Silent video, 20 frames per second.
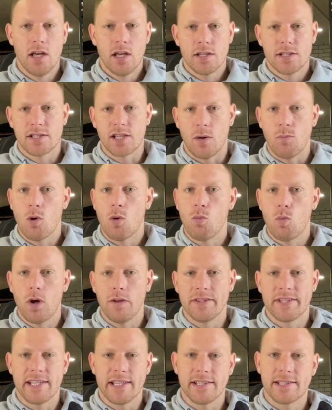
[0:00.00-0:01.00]
someone
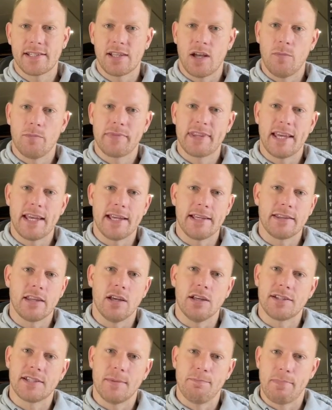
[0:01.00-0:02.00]
wanting something
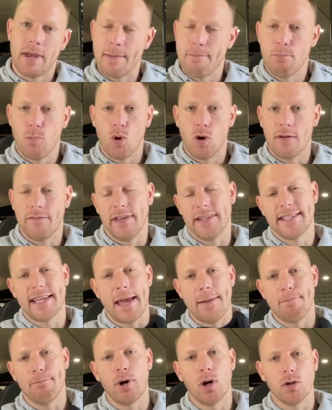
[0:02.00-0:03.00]
that's a bit more of a
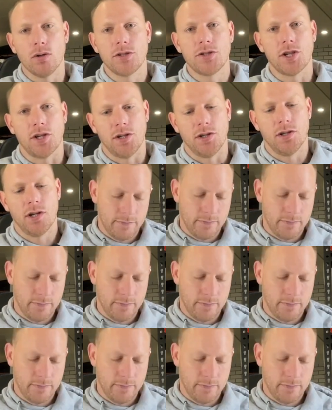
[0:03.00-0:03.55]
tempo shoe.